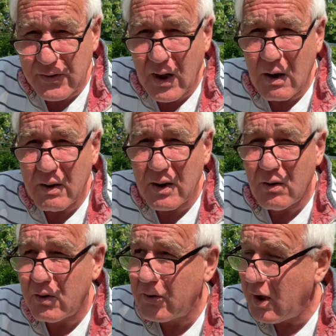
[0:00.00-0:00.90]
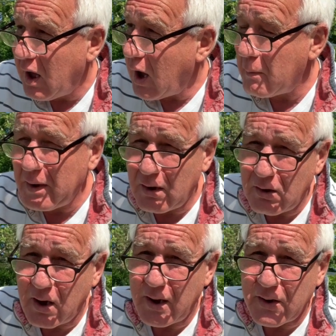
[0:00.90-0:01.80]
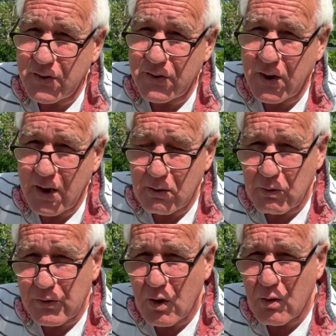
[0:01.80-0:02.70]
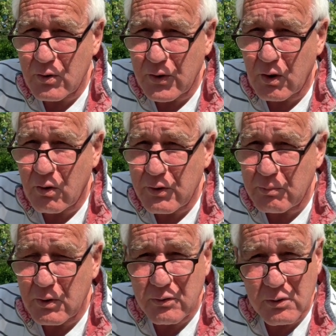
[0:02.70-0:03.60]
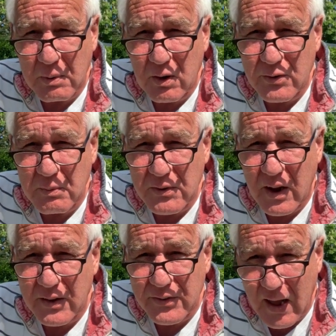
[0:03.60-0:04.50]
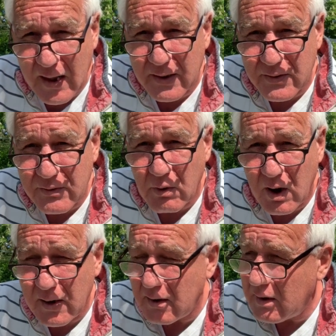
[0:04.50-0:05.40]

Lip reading: going on. I mean, look at the shit that was caused at Christmas just because of misunderstandings, right?